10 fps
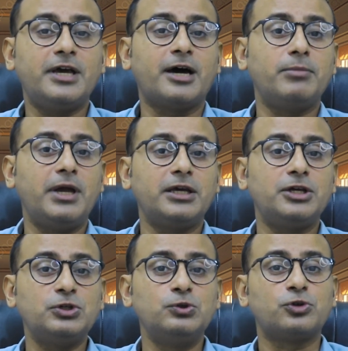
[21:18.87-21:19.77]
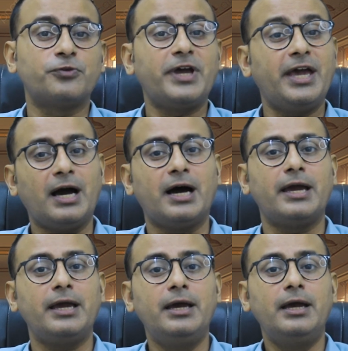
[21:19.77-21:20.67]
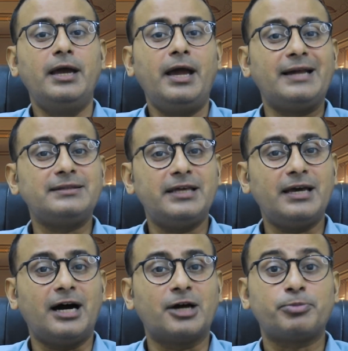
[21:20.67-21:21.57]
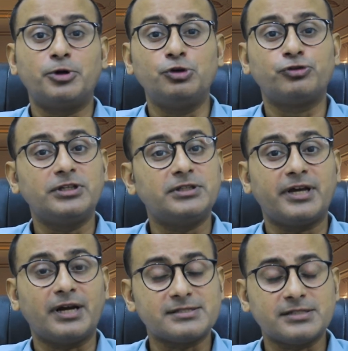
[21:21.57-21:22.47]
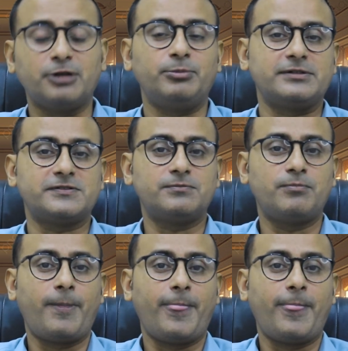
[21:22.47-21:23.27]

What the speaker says: they are making use of AI and they are producing their assignments.